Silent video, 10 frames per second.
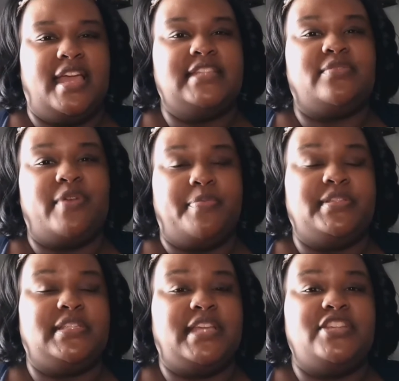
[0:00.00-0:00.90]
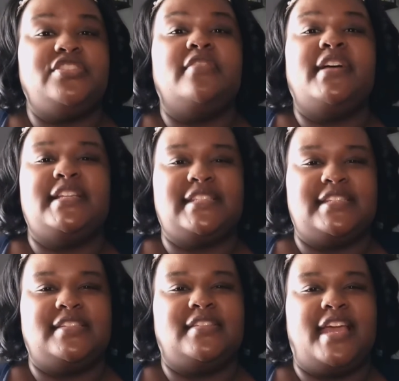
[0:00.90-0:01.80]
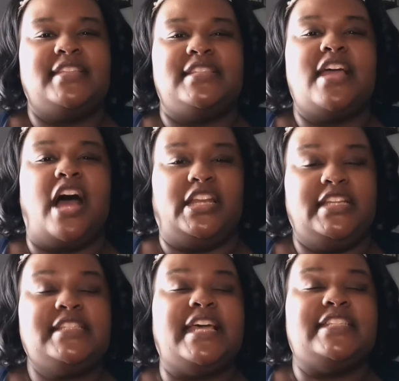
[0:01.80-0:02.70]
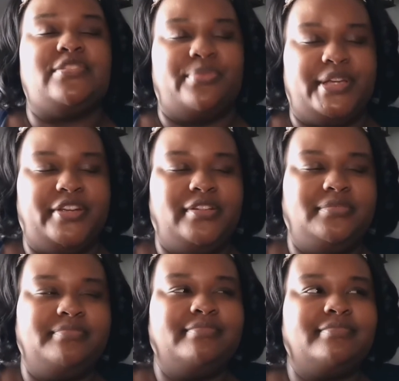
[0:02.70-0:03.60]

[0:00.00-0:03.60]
is a representation of us as the audience, as the reader.